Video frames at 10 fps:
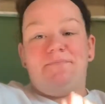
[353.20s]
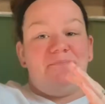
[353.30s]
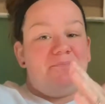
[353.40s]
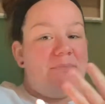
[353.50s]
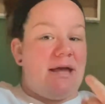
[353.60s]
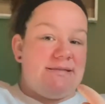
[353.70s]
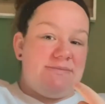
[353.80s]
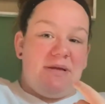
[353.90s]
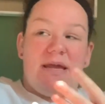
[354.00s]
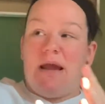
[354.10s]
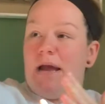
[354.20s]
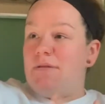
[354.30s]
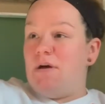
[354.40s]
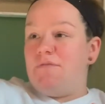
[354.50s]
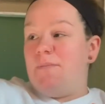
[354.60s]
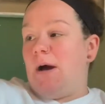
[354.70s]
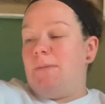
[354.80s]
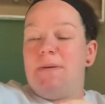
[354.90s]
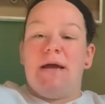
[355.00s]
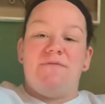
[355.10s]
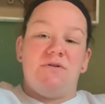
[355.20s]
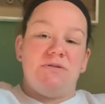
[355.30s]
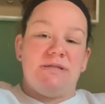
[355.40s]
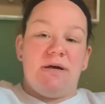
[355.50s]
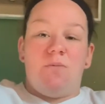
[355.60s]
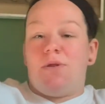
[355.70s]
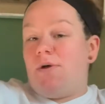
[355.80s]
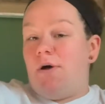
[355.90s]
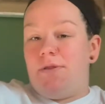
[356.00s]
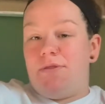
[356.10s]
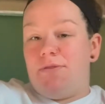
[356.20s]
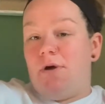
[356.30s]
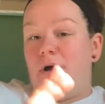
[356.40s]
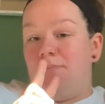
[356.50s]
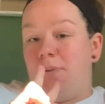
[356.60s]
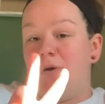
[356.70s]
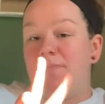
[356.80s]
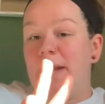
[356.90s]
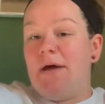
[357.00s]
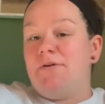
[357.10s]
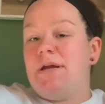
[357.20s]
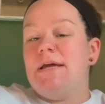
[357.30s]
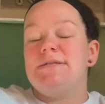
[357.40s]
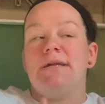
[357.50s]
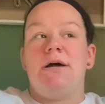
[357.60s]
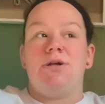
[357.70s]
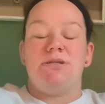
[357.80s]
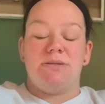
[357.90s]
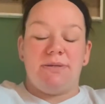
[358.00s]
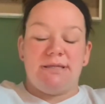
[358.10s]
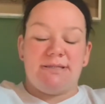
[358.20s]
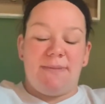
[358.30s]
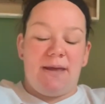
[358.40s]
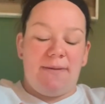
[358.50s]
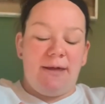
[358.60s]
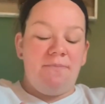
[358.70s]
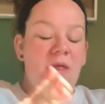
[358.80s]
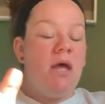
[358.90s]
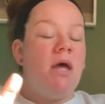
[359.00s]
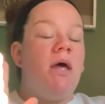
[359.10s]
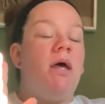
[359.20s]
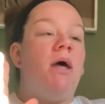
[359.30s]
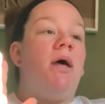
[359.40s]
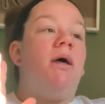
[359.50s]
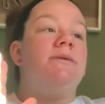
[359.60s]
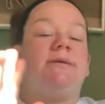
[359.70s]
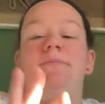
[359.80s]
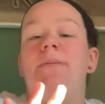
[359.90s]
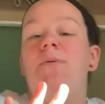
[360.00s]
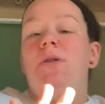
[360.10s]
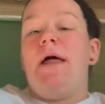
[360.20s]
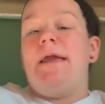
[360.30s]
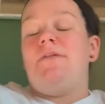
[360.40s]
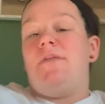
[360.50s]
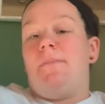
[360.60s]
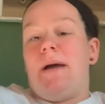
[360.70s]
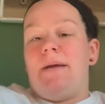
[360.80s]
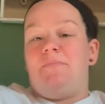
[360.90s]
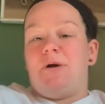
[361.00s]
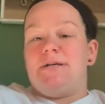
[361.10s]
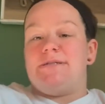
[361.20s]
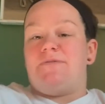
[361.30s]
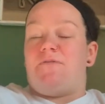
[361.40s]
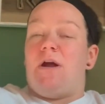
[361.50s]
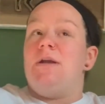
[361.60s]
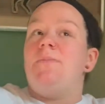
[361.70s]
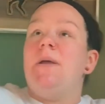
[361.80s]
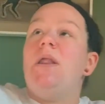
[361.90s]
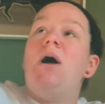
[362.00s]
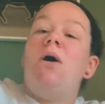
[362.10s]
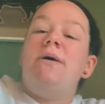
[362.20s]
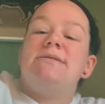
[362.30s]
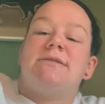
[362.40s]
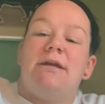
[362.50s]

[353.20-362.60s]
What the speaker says: That's me. I love the Boppy. I've used it with both my other kids, and I'll use it with this baby. Some people like the My Breast Friend pillow. It's got a